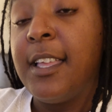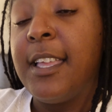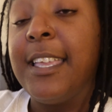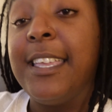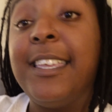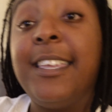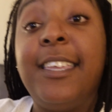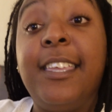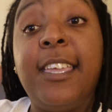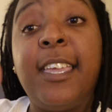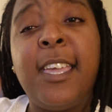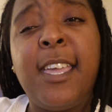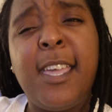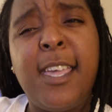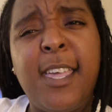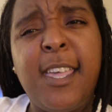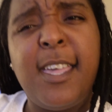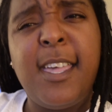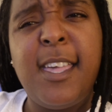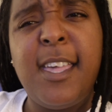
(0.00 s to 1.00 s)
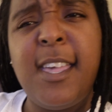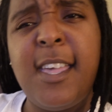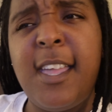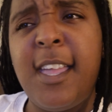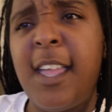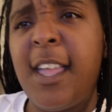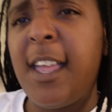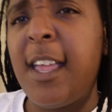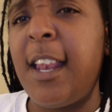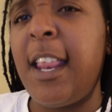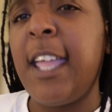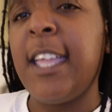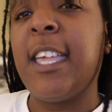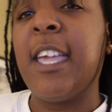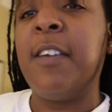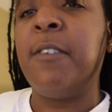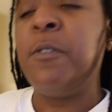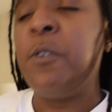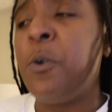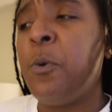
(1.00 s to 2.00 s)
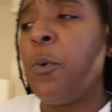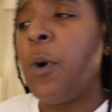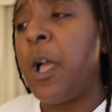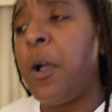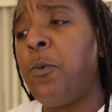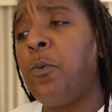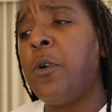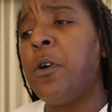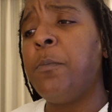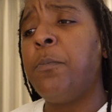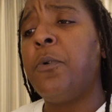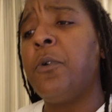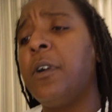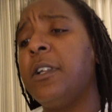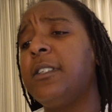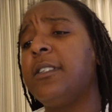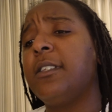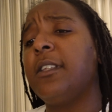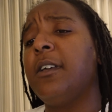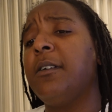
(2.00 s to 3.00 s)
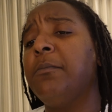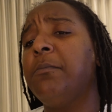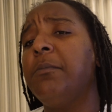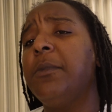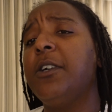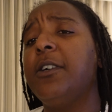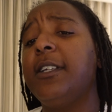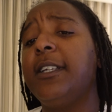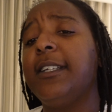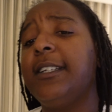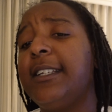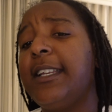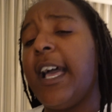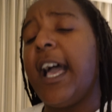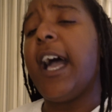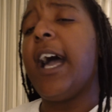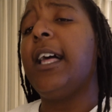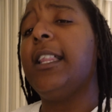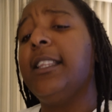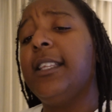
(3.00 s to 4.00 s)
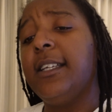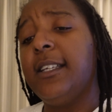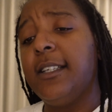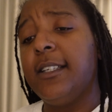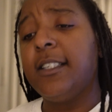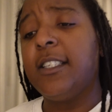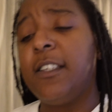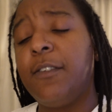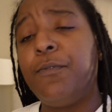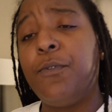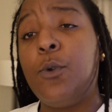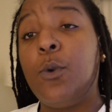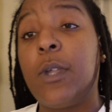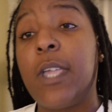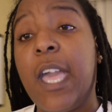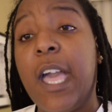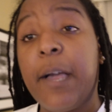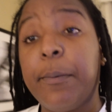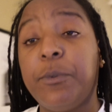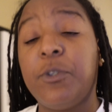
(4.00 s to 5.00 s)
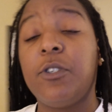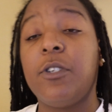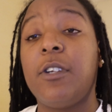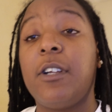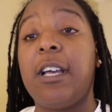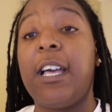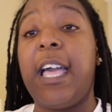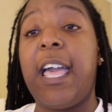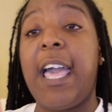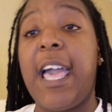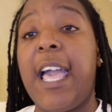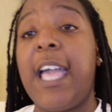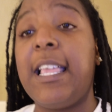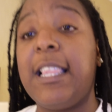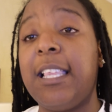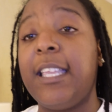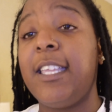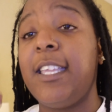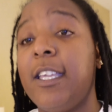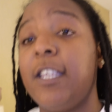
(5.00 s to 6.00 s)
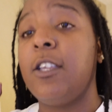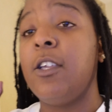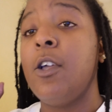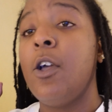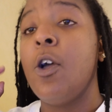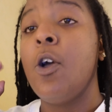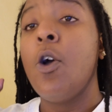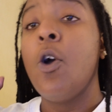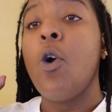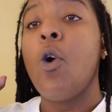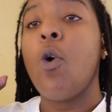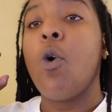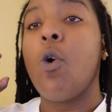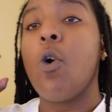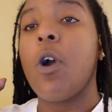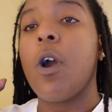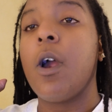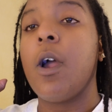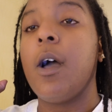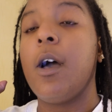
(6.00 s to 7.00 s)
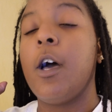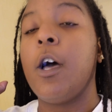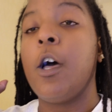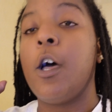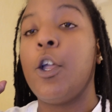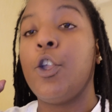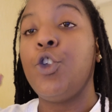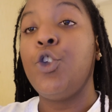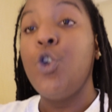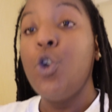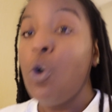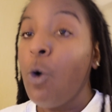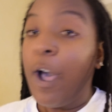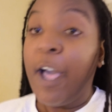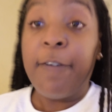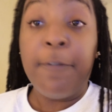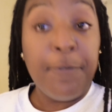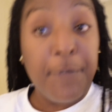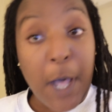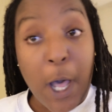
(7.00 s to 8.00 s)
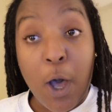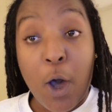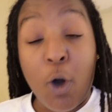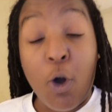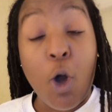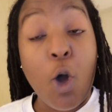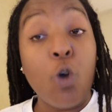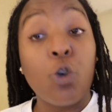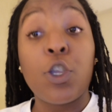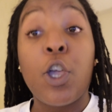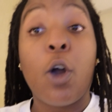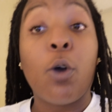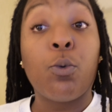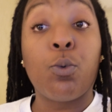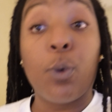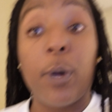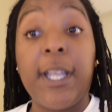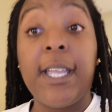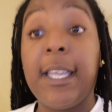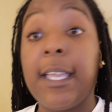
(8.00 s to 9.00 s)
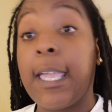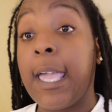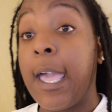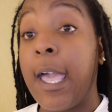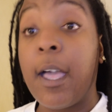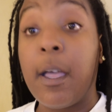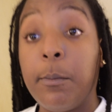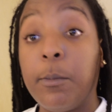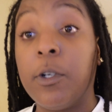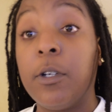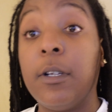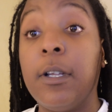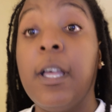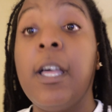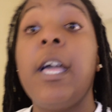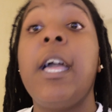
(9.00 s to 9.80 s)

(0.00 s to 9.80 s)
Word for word: Yeah, they giving away one point something million dollars if you capture an alien or a U F O on your ring camera